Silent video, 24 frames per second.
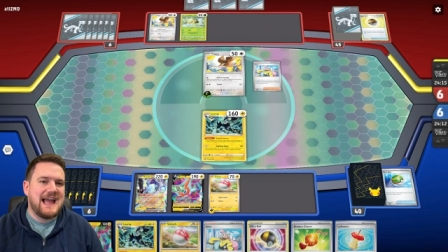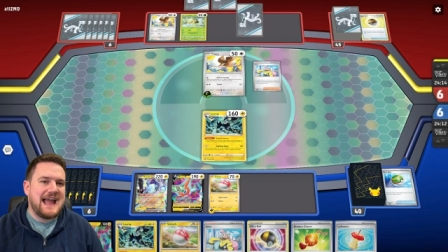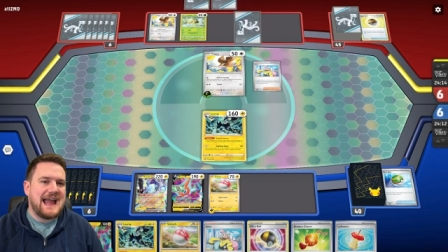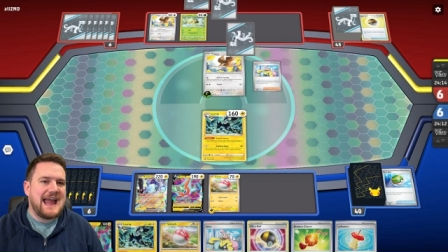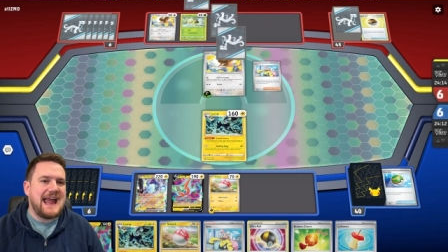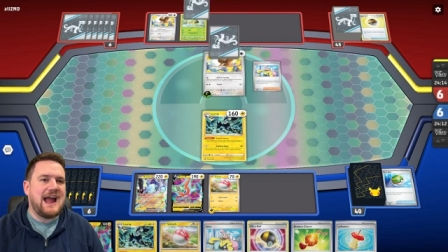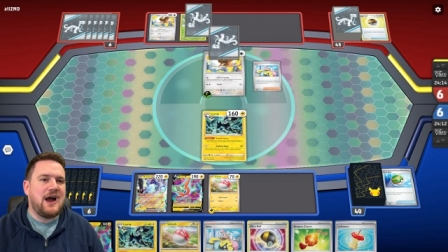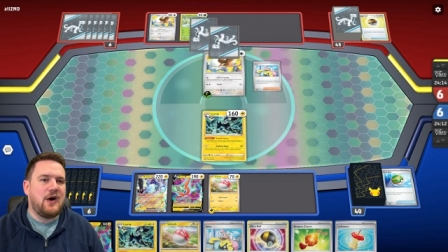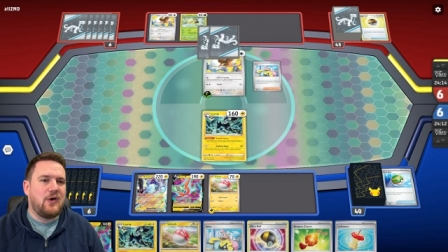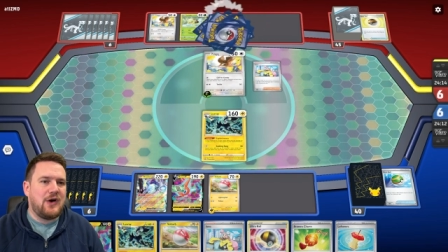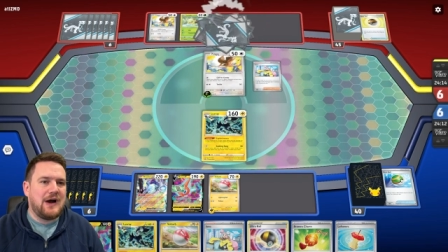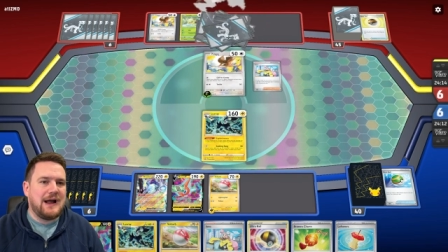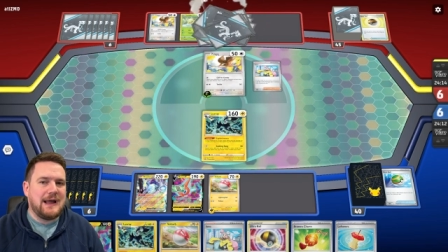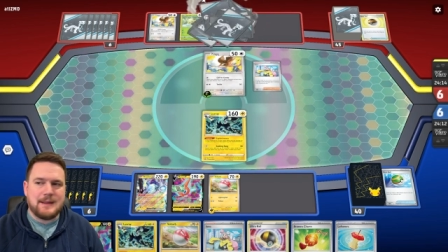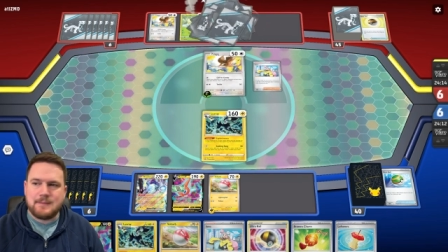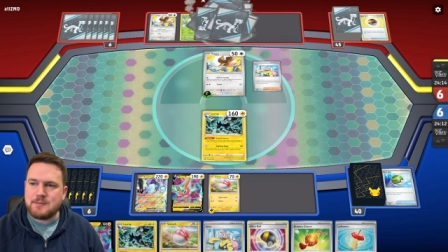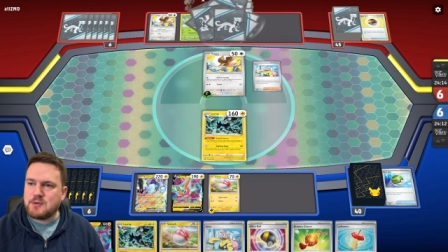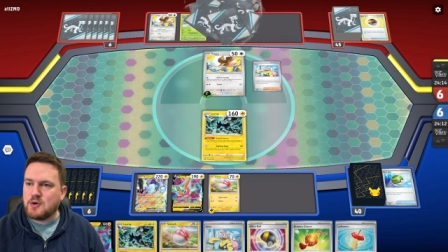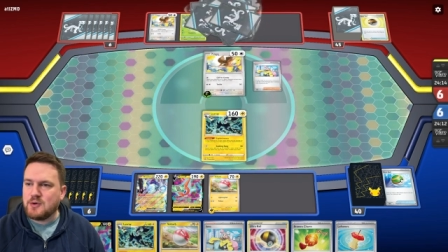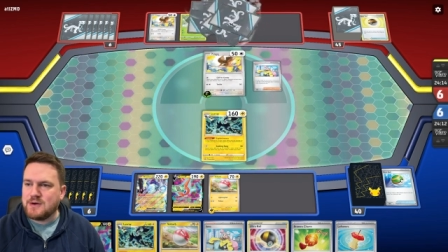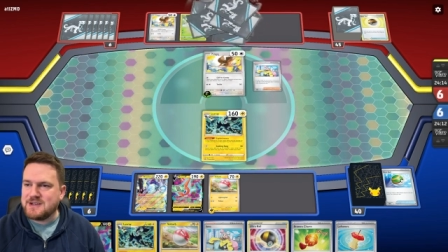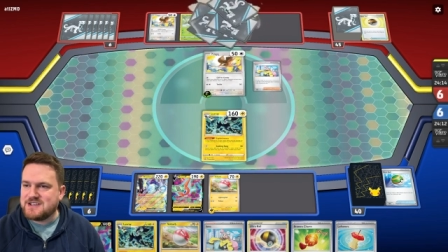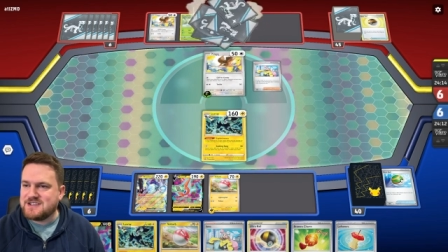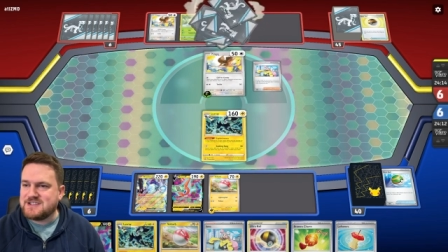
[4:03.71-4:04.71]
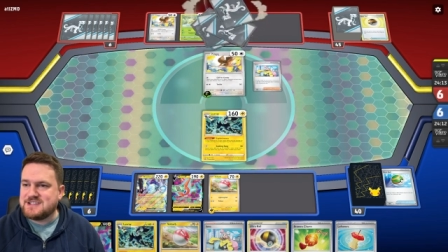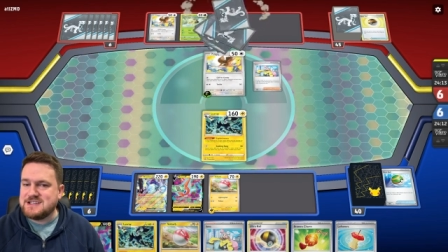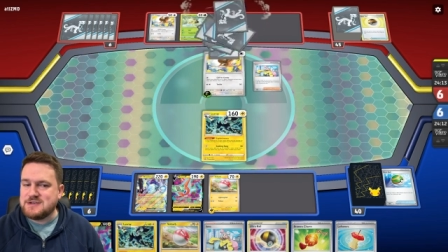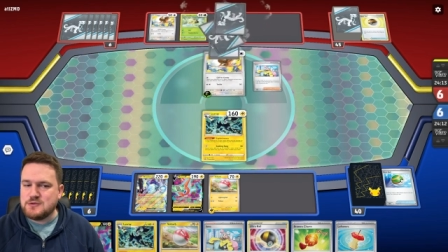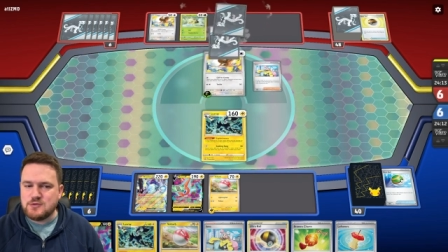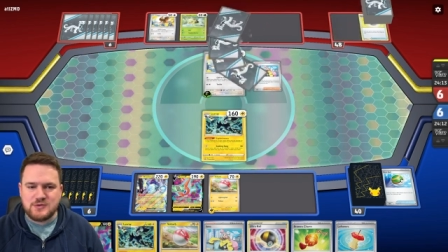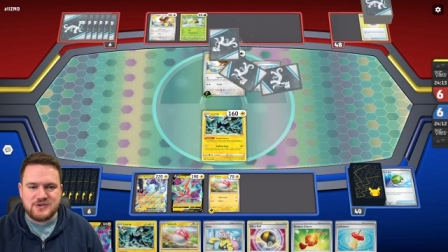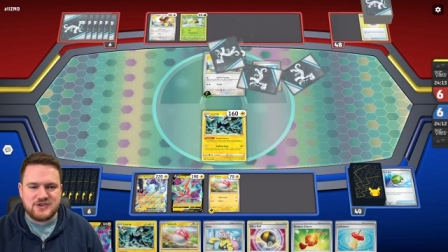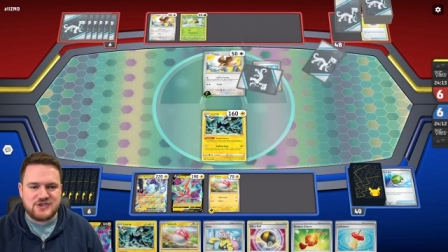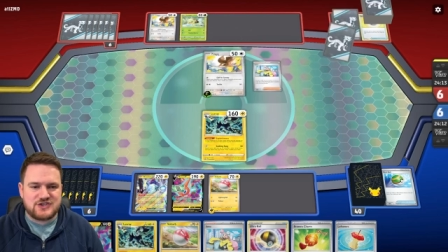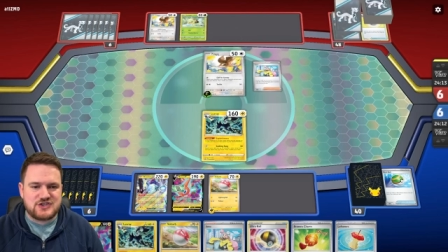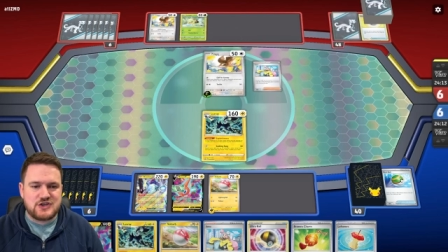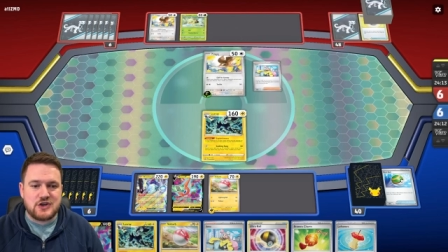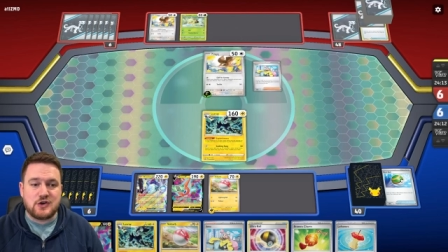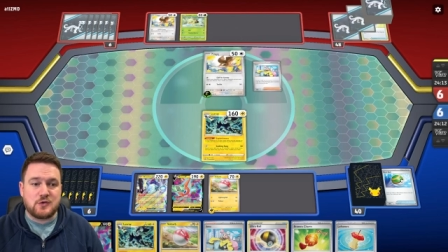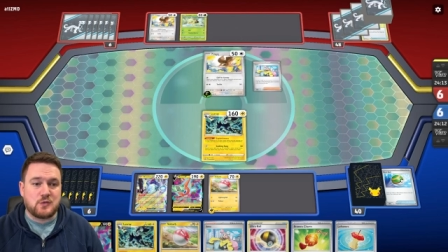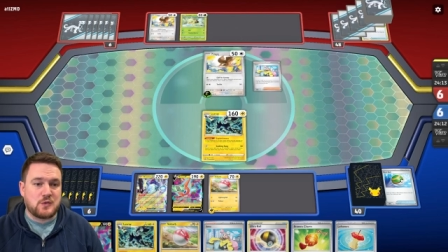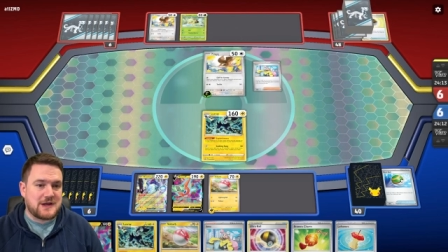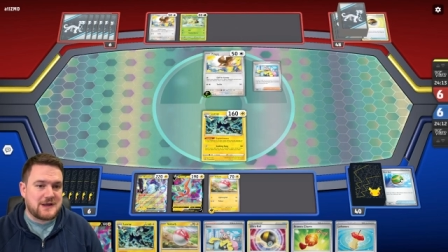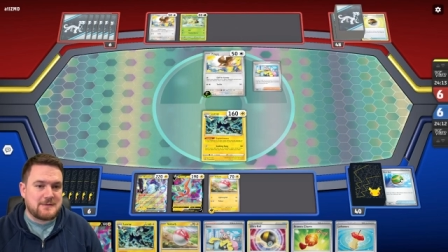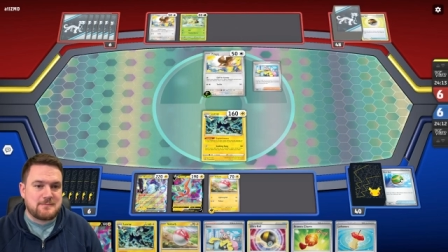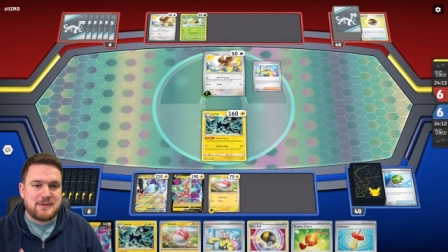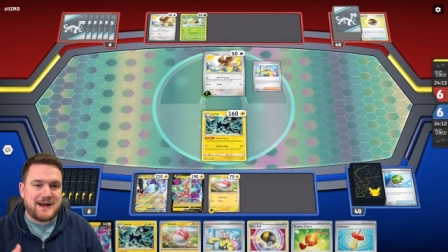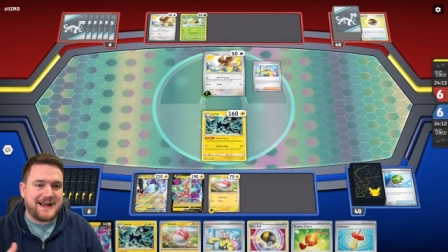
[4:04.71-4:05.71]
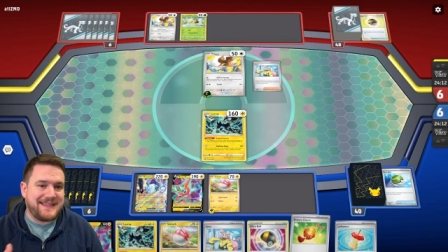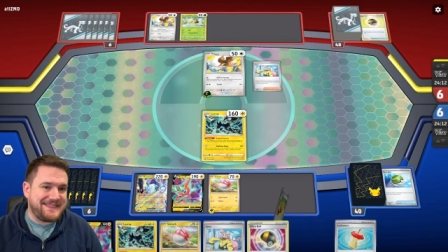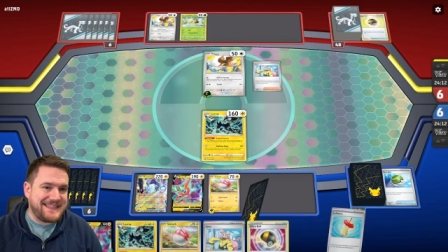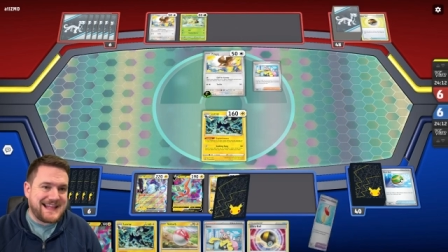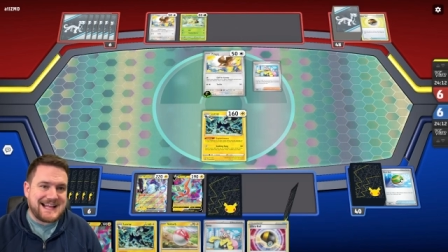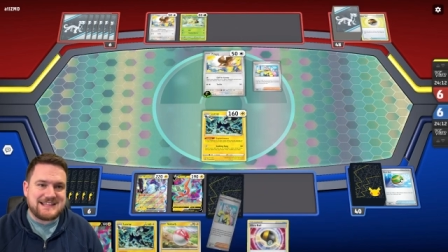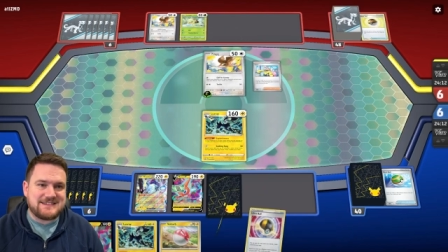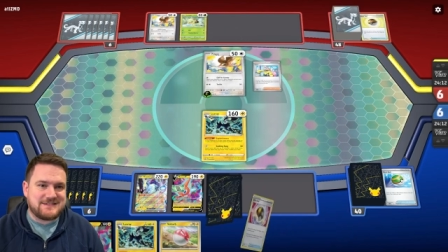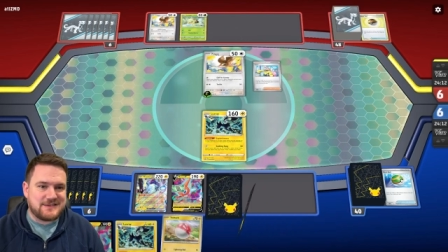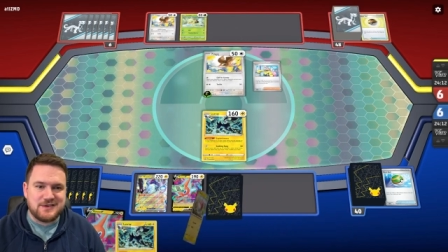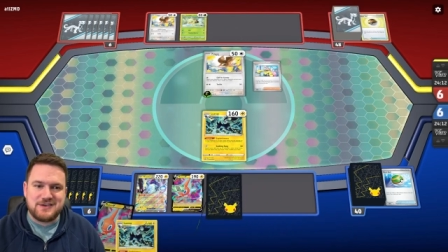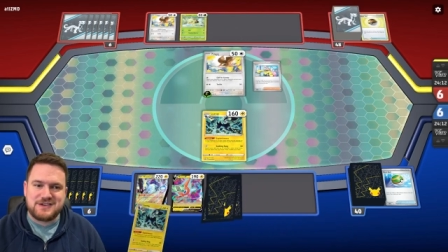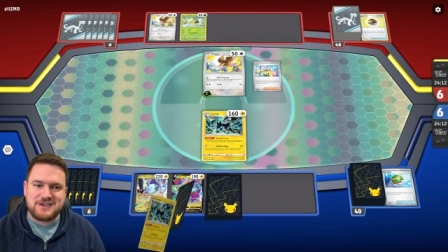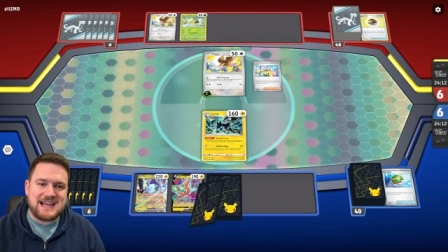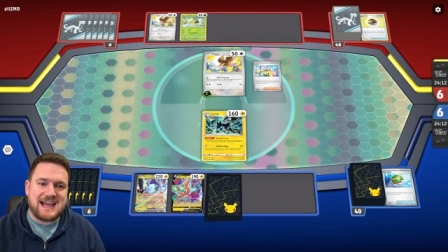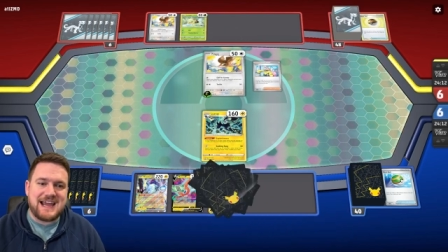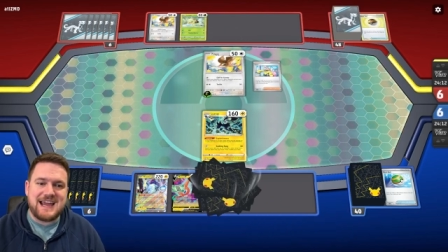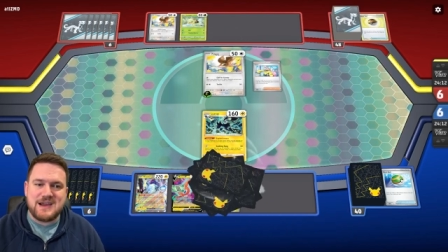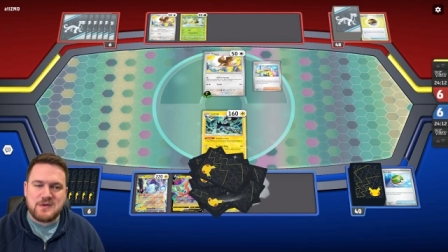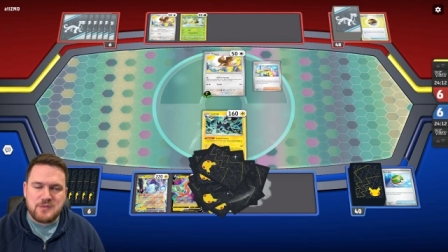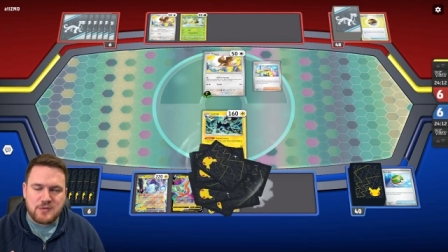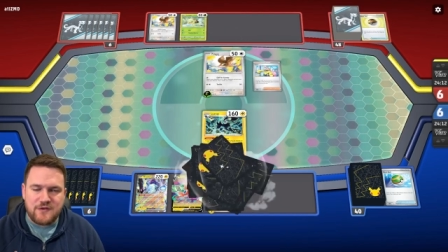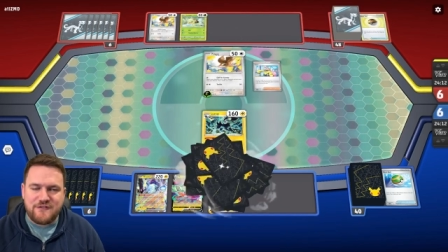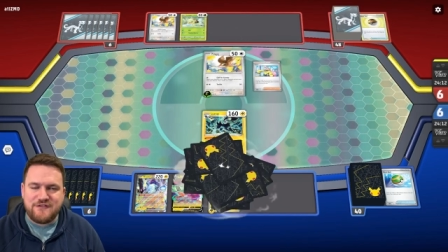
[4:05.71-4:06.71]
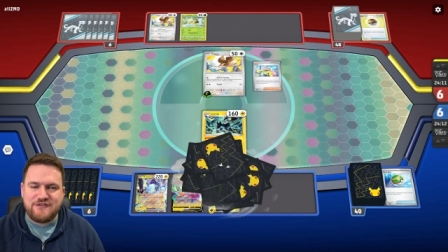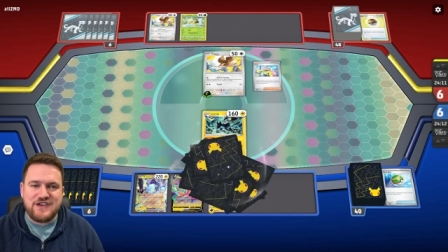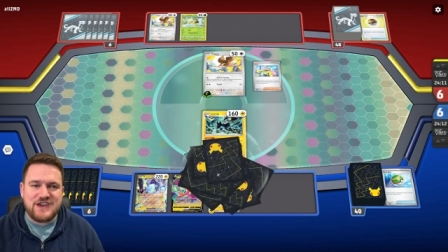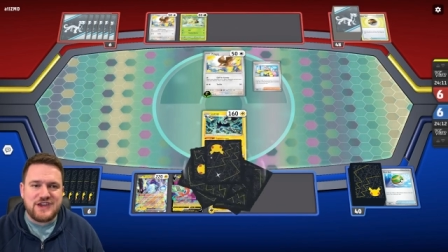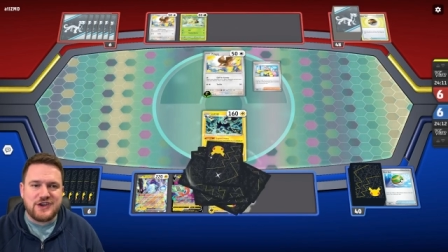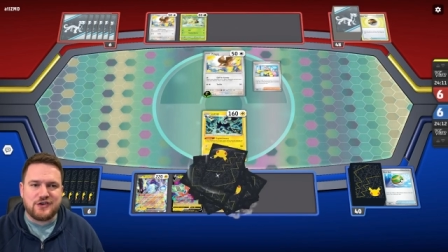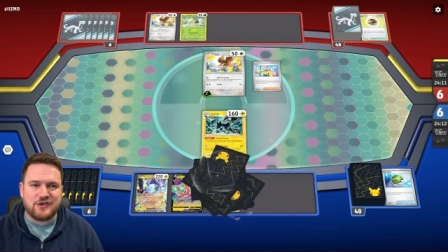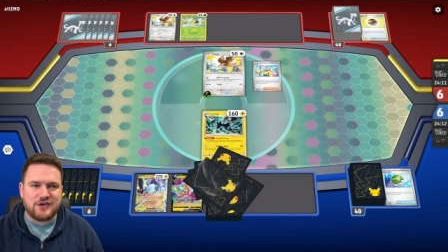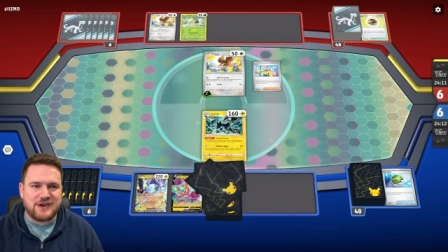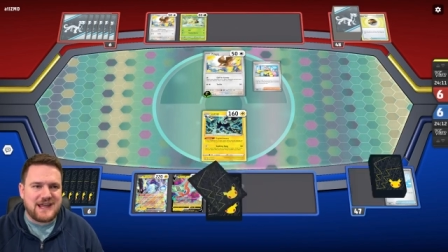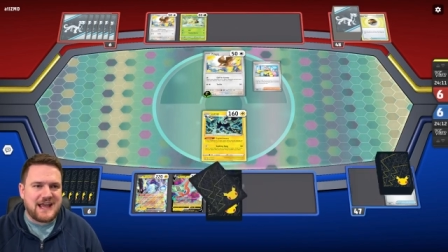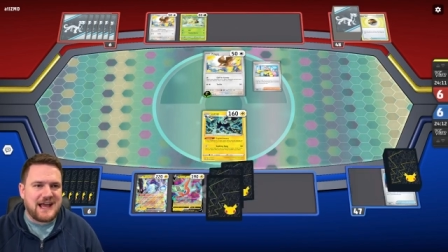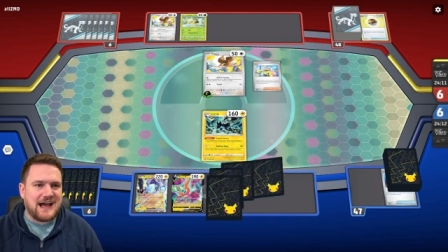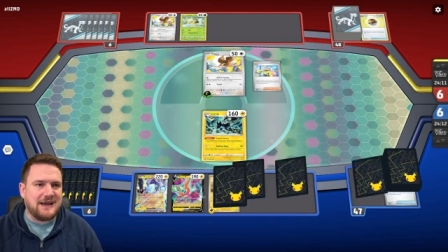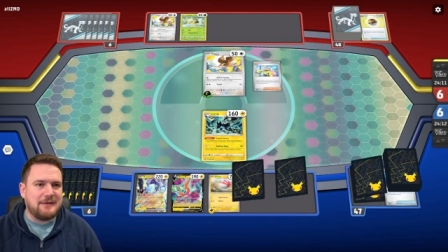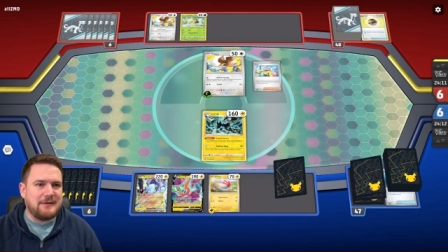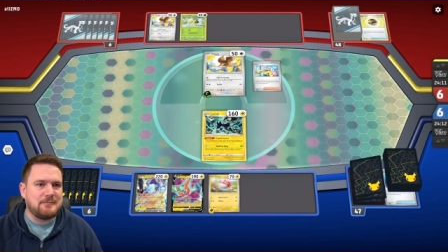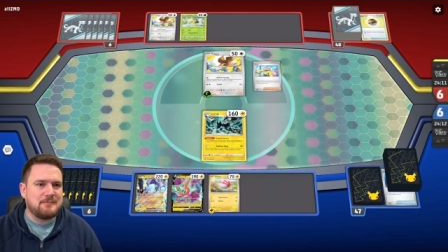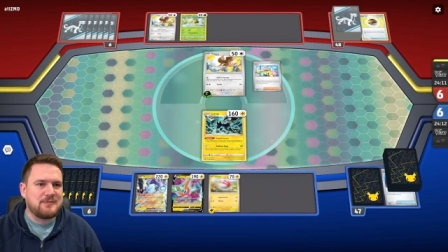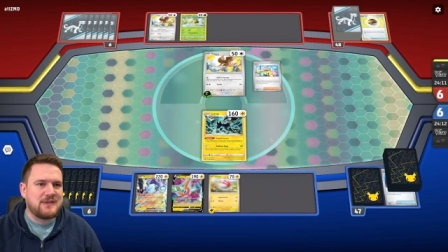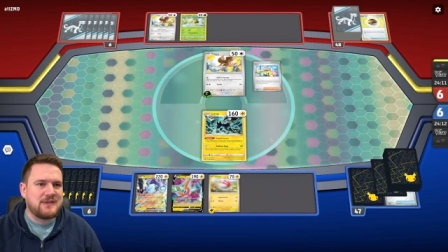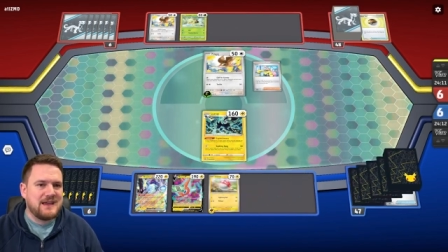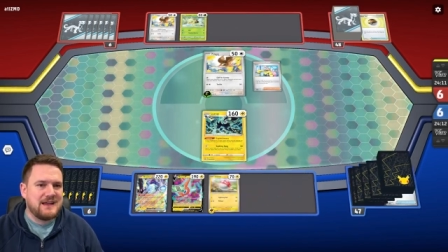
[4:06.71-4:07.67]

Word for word: how I am going to deal with the Turtwig, but that's okay. We'll figure it out.